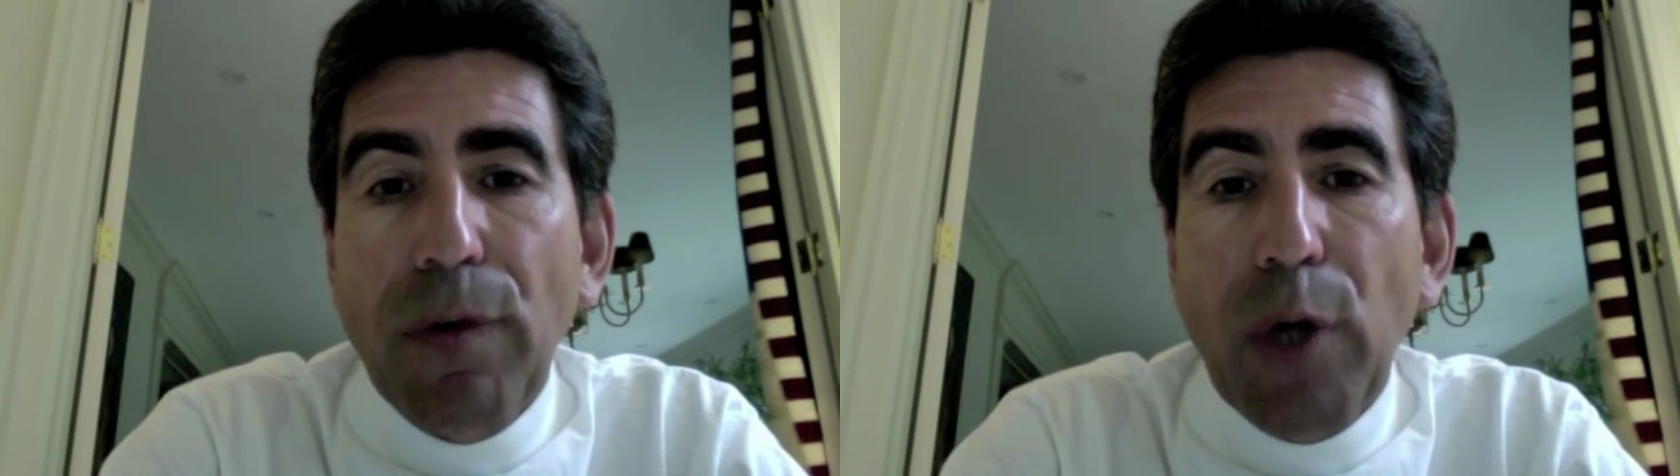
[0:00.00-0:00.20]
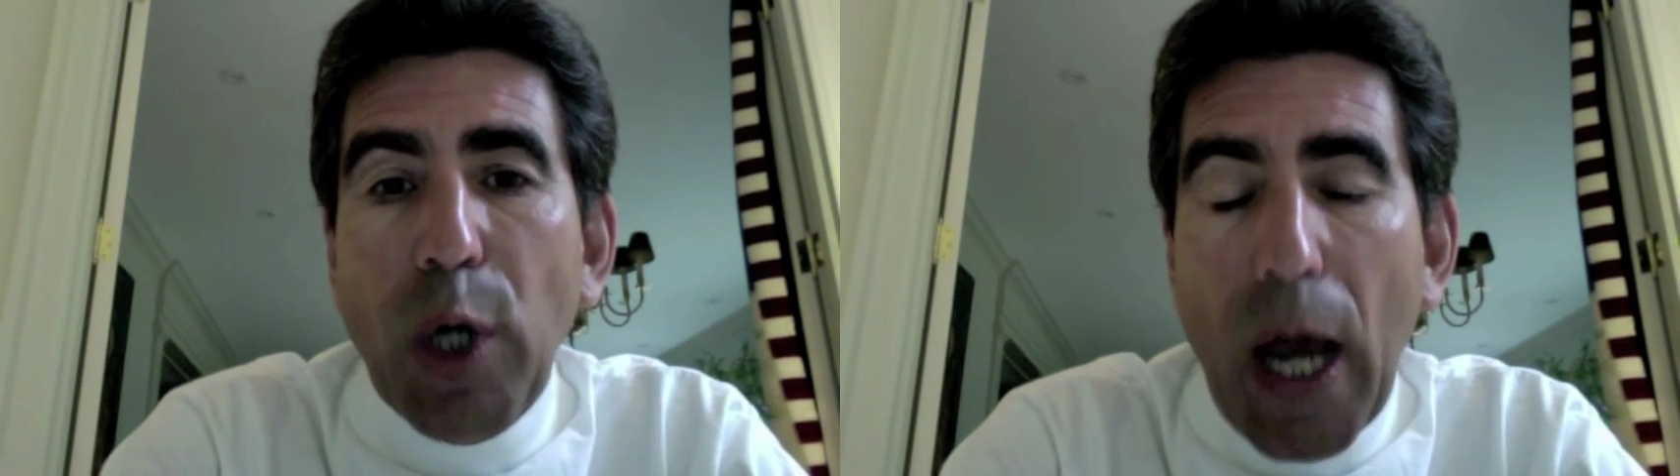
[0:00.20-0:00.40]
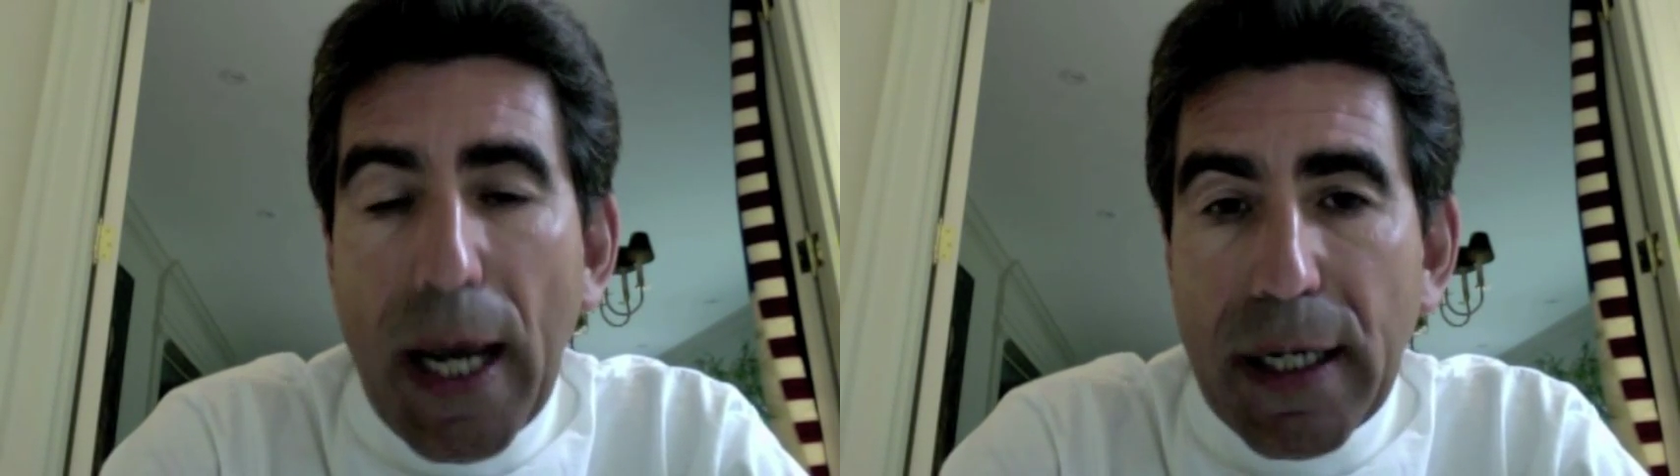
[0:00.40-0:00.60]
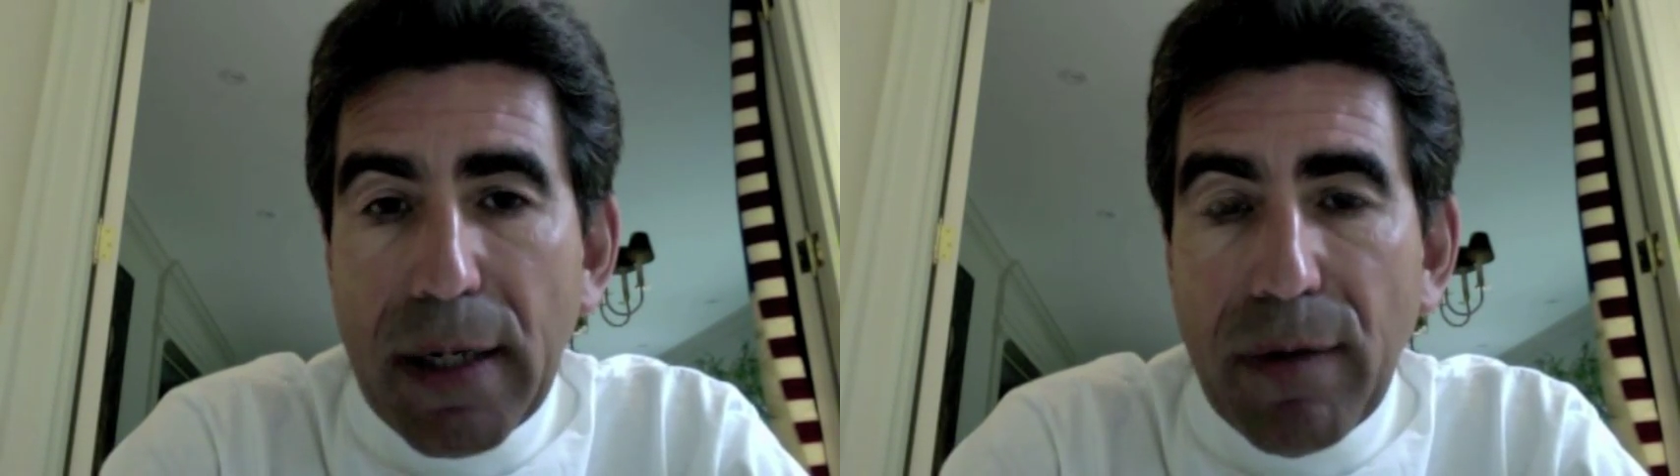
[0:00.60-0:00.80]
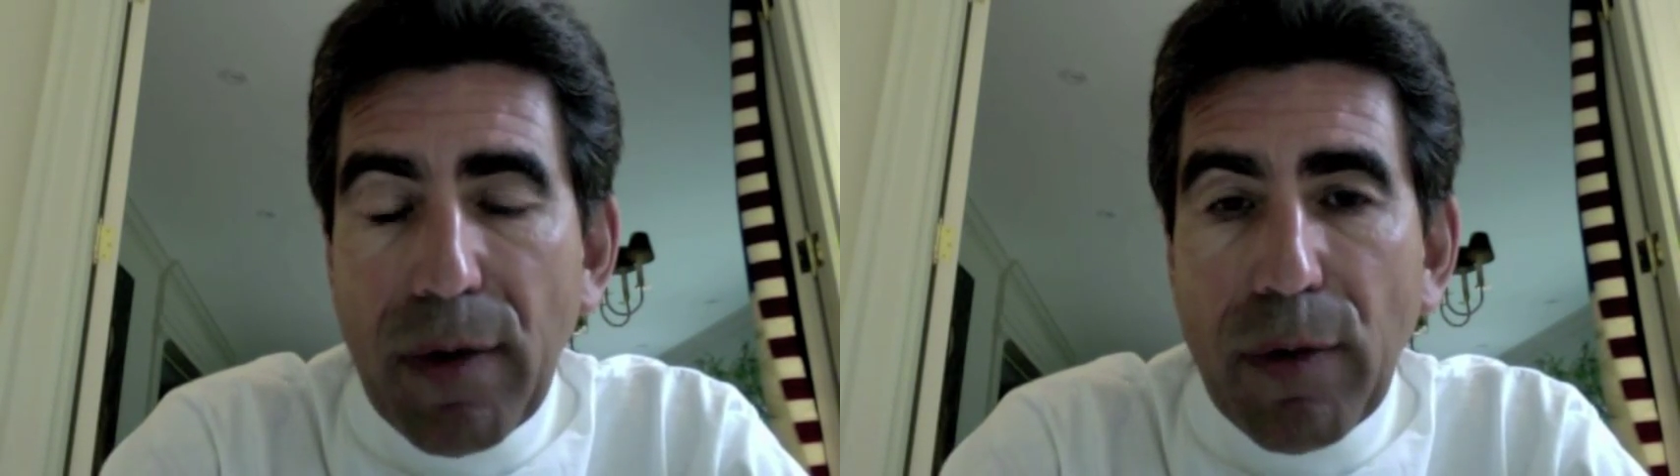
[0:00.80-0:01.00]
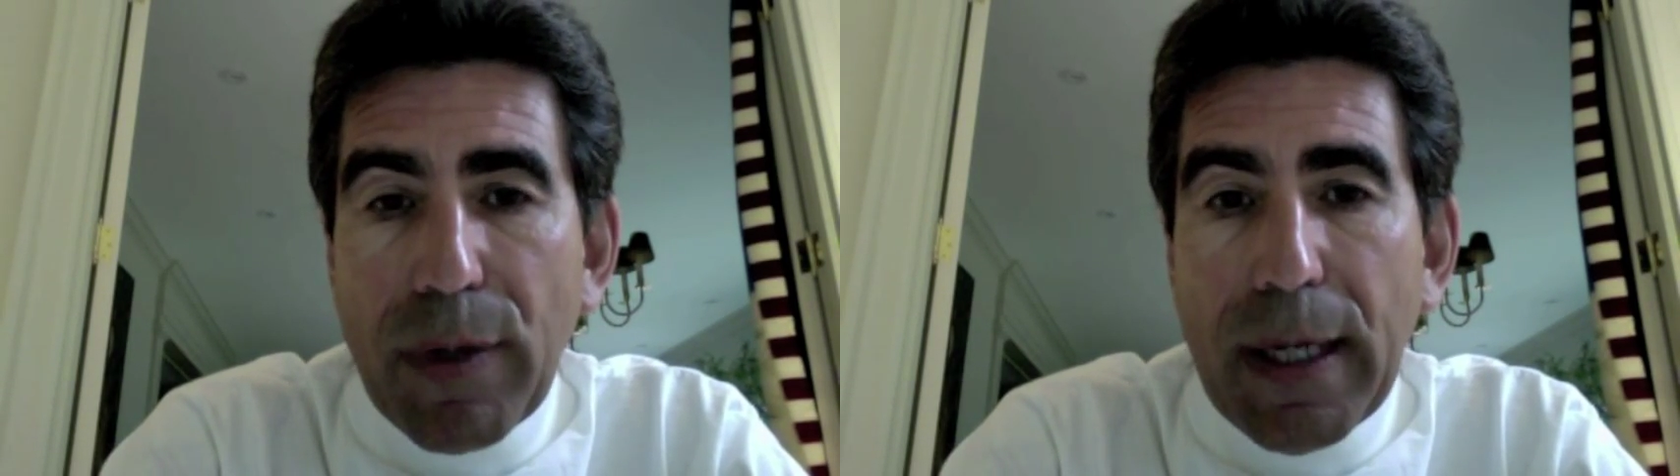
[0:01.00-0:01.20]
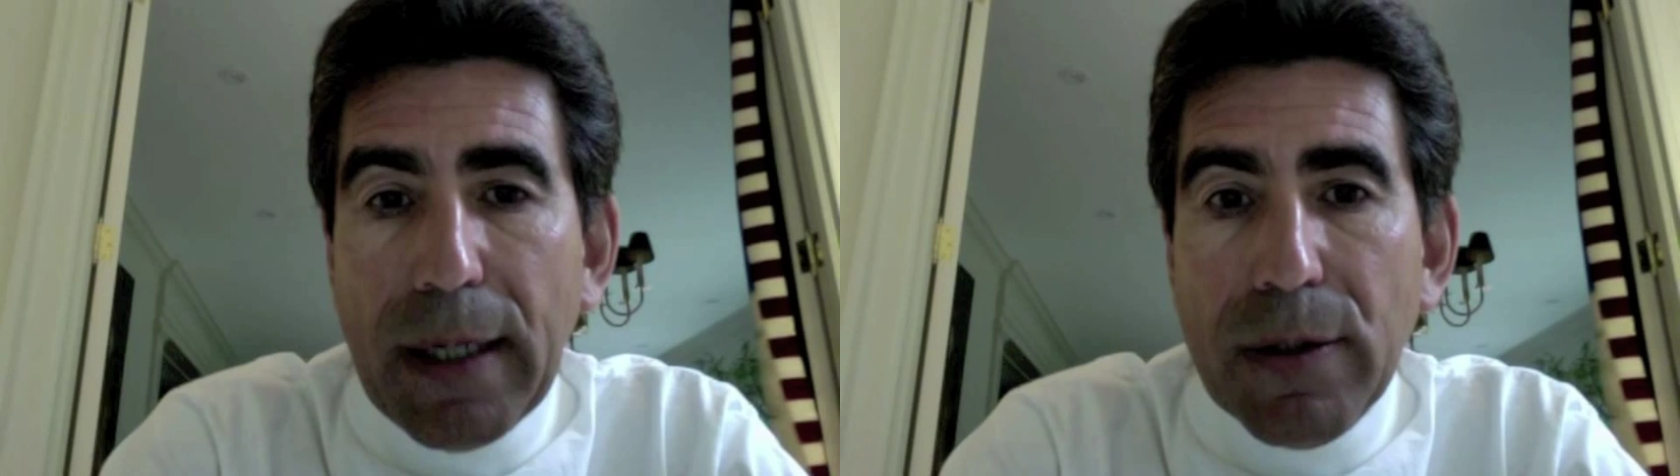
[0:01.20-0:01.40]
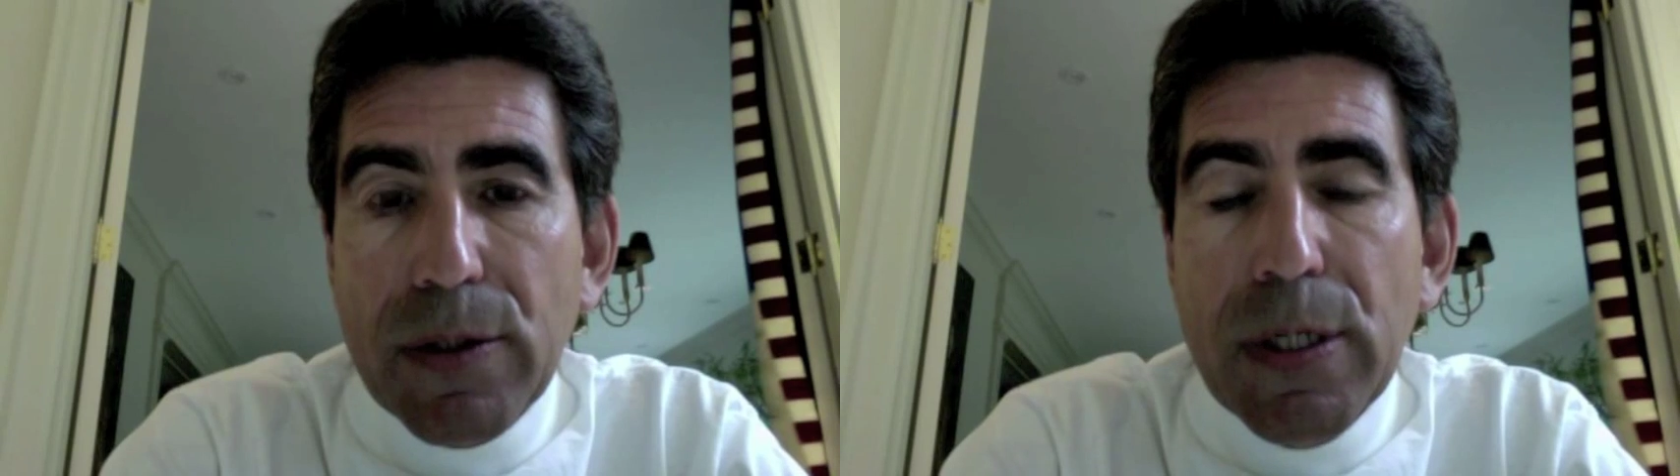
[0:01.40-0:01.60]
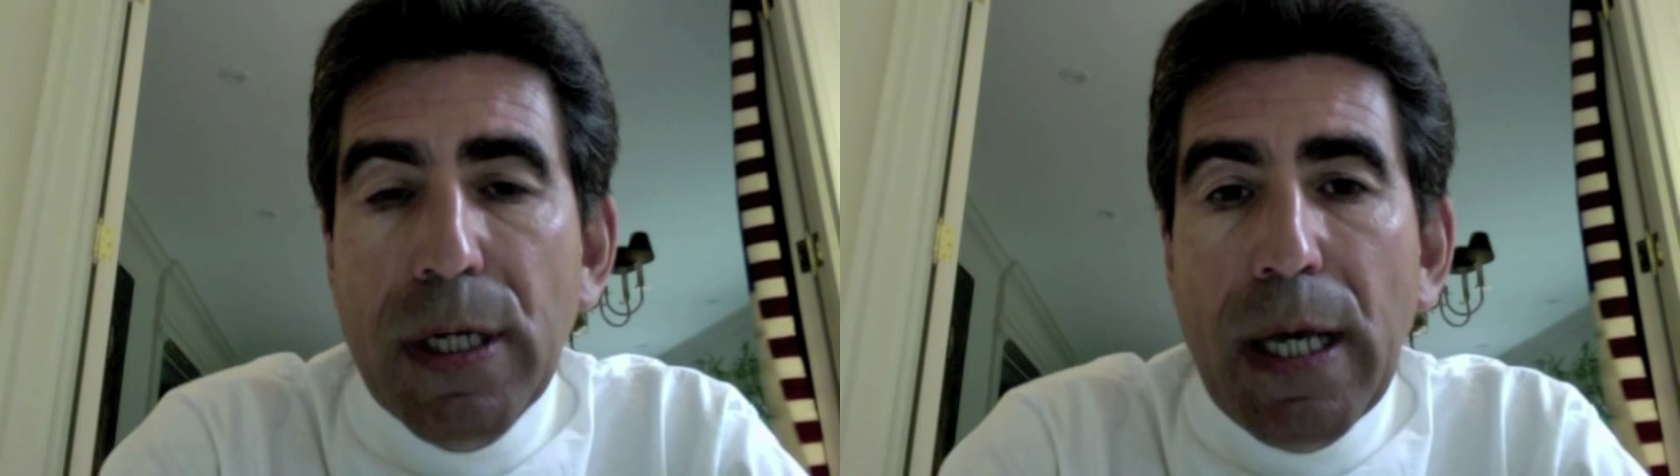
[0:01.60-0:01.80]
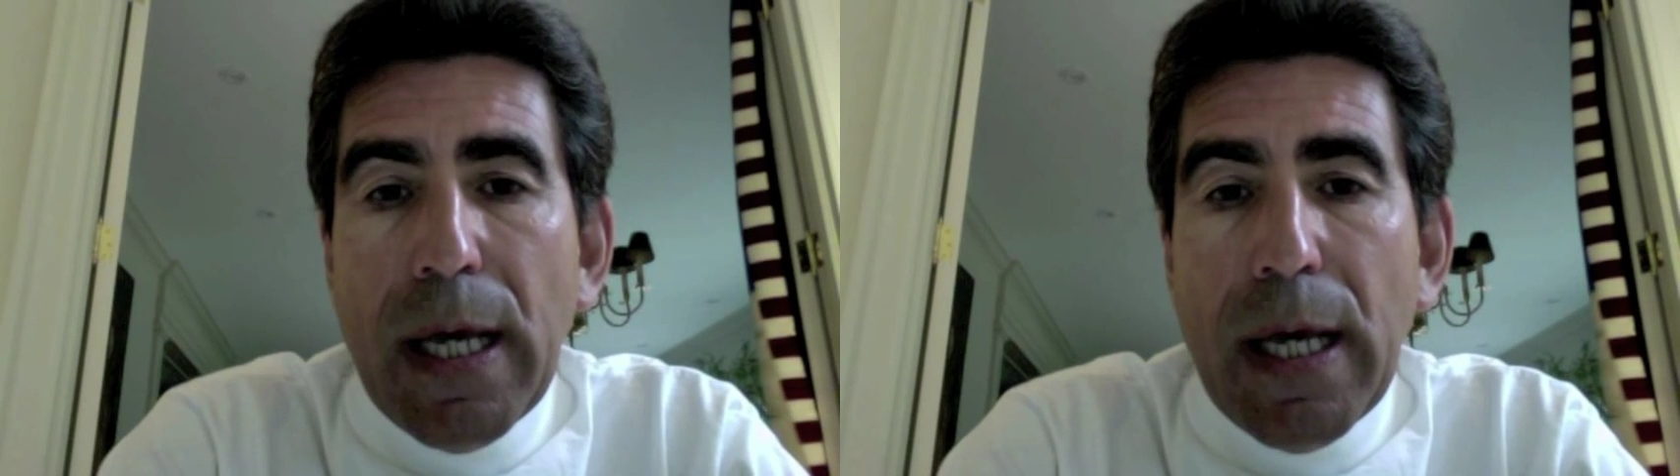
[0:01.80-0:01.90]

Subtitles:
variety of other things.